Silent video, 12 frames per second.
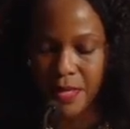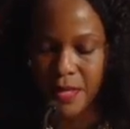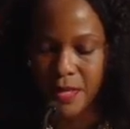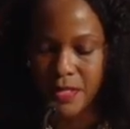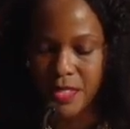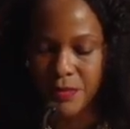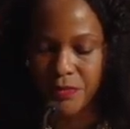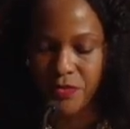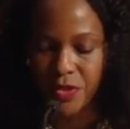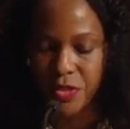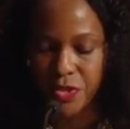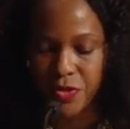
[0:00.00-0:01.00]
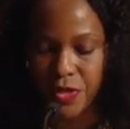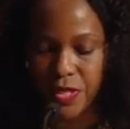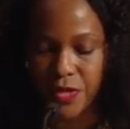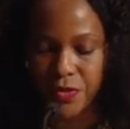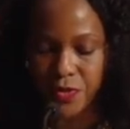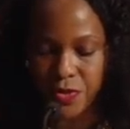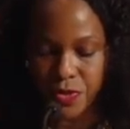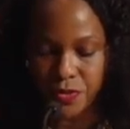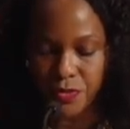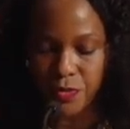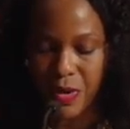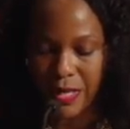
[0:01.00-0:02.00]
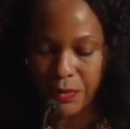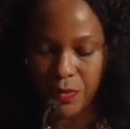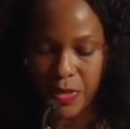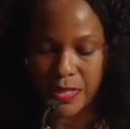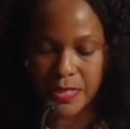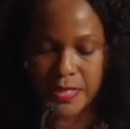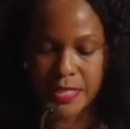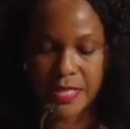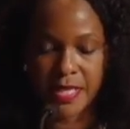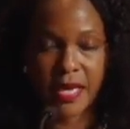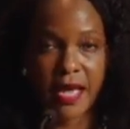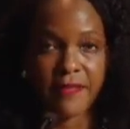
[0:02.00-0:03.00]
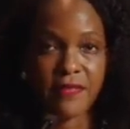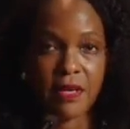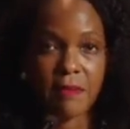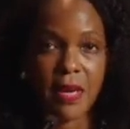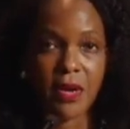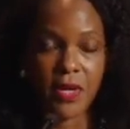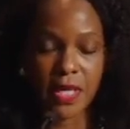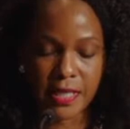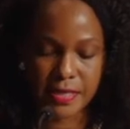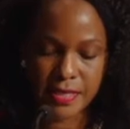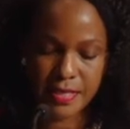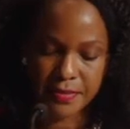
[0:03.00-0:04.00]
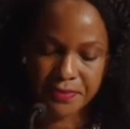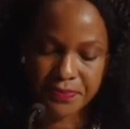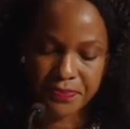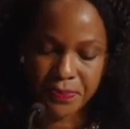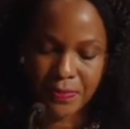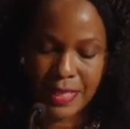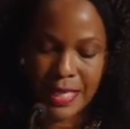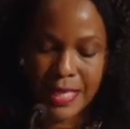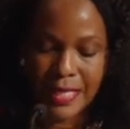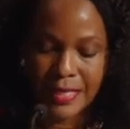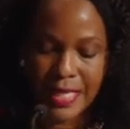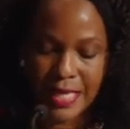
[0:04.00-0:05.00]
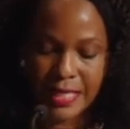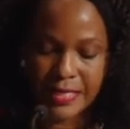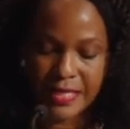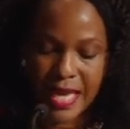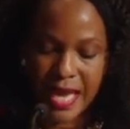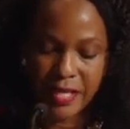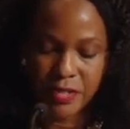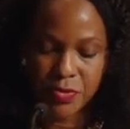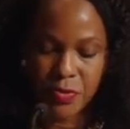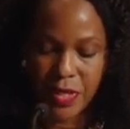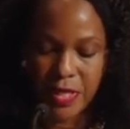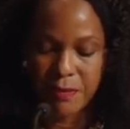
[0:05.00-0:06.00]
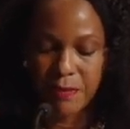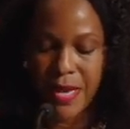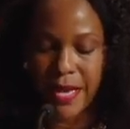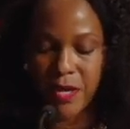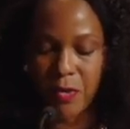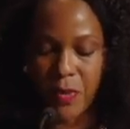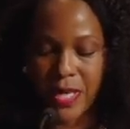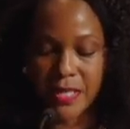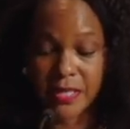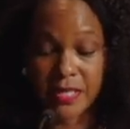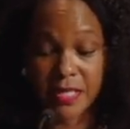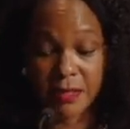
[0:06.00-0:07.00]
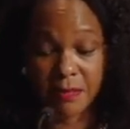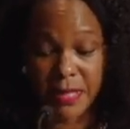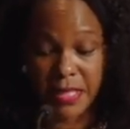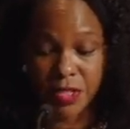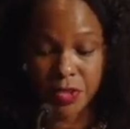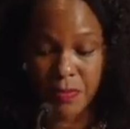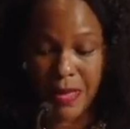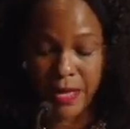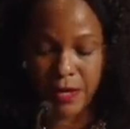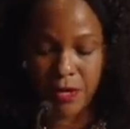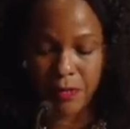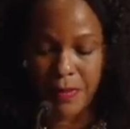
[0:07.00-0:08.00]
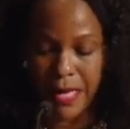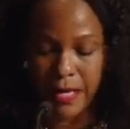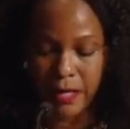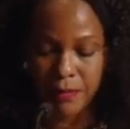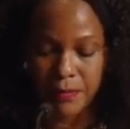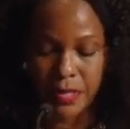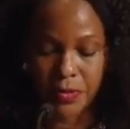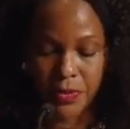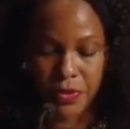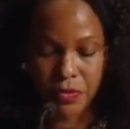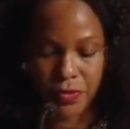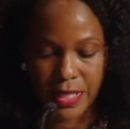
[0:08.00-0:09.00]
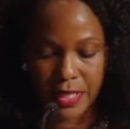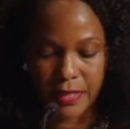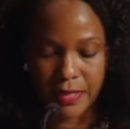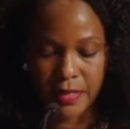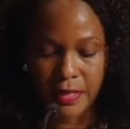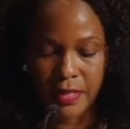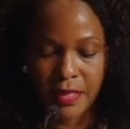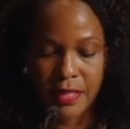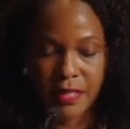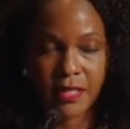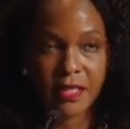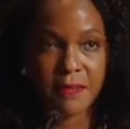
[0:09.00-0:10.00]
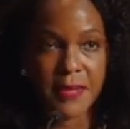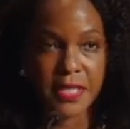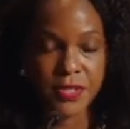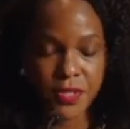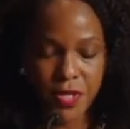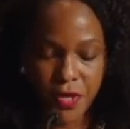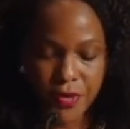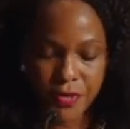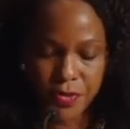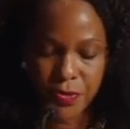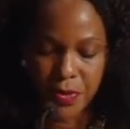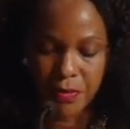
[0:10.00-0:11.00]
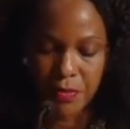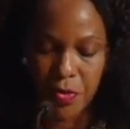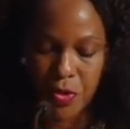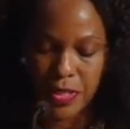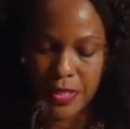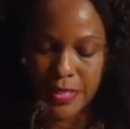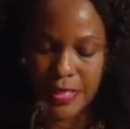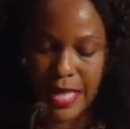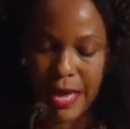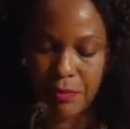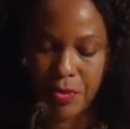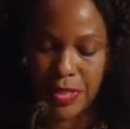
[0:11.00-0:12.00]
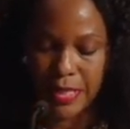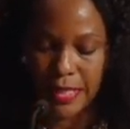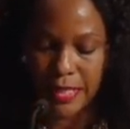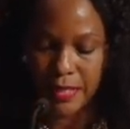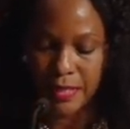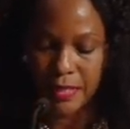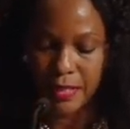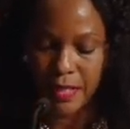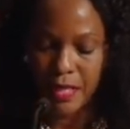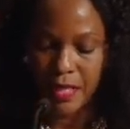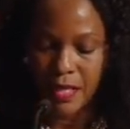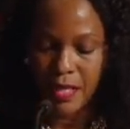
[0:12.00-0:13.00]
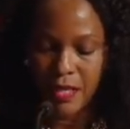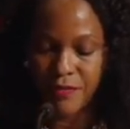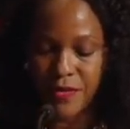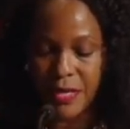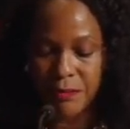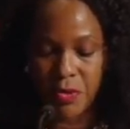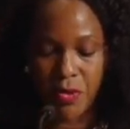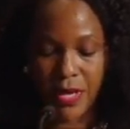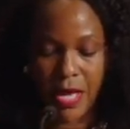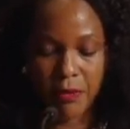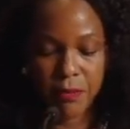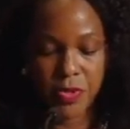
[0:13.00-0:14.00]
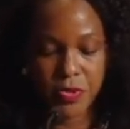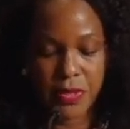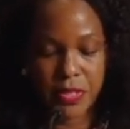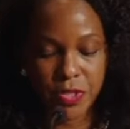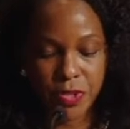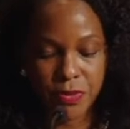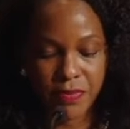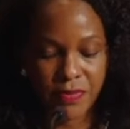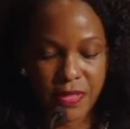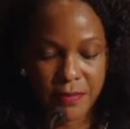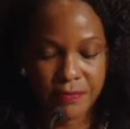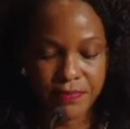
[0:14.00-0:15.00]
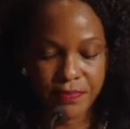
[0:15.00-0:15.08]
some French Creoles too, white ones, and the Americans. Ladies' gowns were empire-waisted, peach mango, pale blue and green. The men's coats were embroidered elaborately. A fight broke out between two of them.